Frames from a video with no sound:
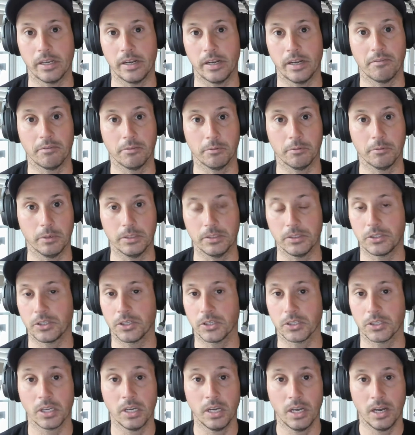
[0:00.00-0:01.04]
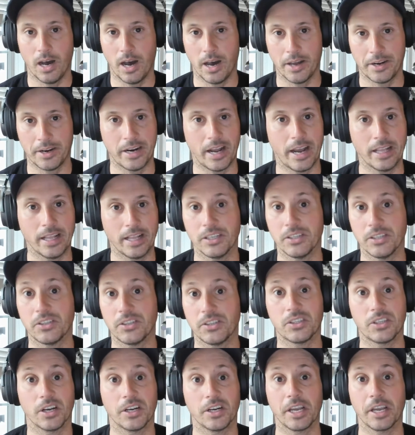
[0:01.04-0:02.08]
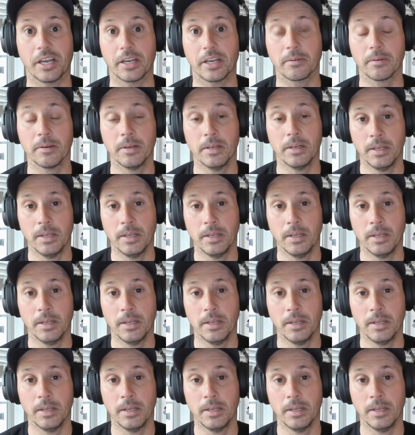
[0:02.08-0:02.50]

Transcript: and everyone's just on an island studying.